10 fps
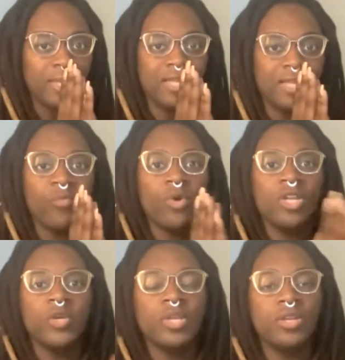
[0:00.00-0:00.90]
They say,
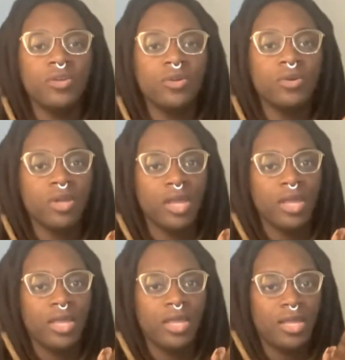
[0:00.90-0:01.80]
what do we do
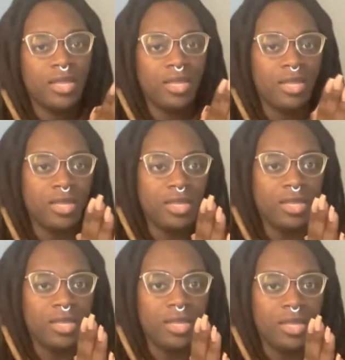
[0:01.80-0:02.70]

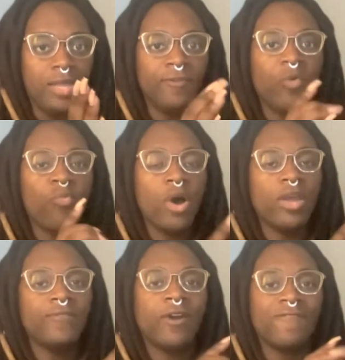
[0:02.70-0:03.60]
if
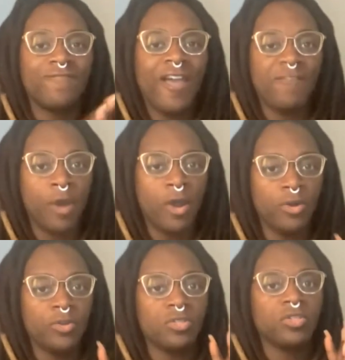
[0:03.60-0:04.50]
one of our five
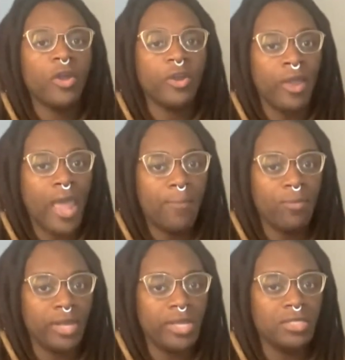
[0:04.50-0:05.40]
partners started her
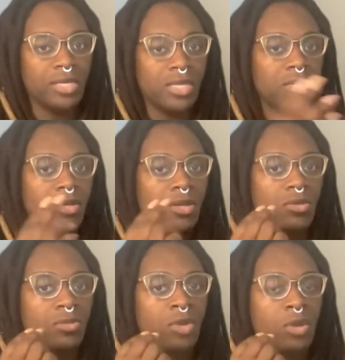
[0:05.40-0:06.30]
application,
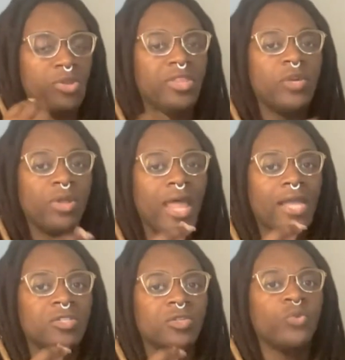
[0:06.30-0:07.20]
but then would
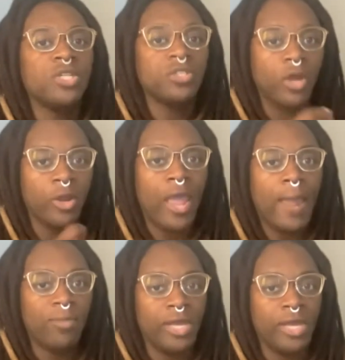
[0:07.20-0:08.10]
like to restart her
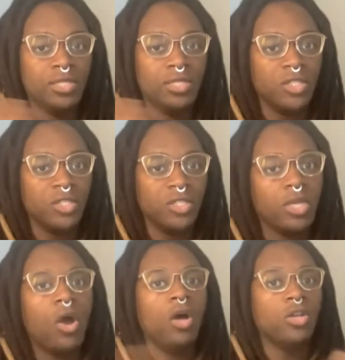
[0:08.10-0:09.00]
application so we
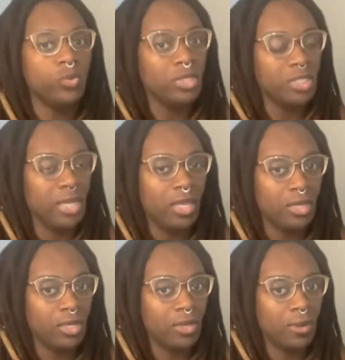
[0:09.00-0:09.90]
can all do it
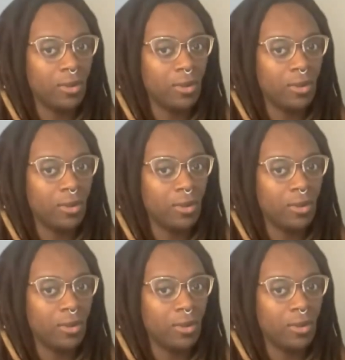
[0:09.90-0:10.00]
together?